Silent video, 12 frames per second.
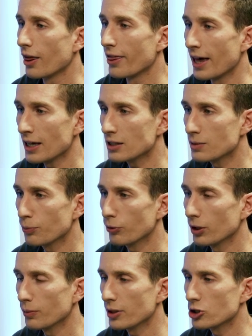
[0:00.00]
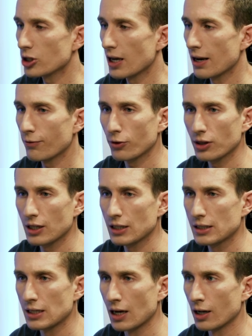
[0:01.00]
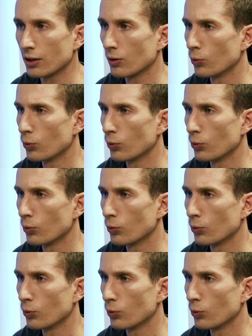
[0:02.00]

That's pretty much everything done